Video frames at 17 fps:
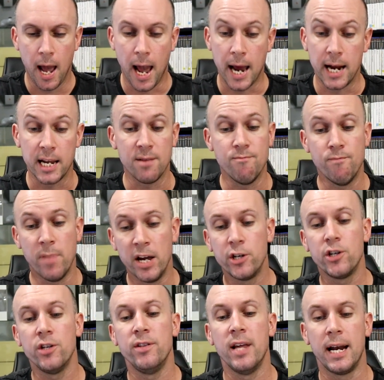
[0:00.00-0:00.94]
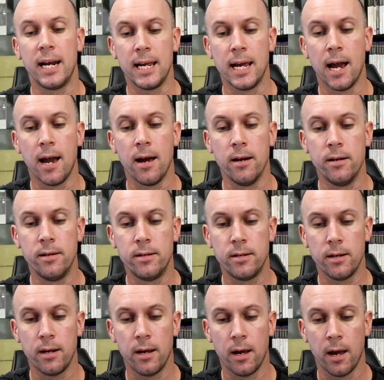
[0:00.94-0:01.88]
and he mentioned that he had
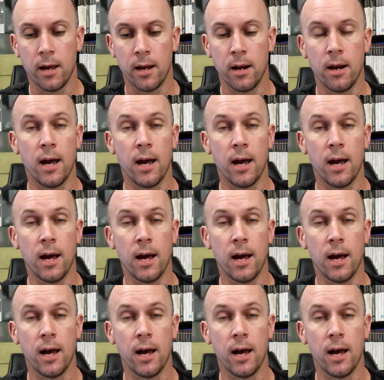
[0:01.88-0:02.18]
an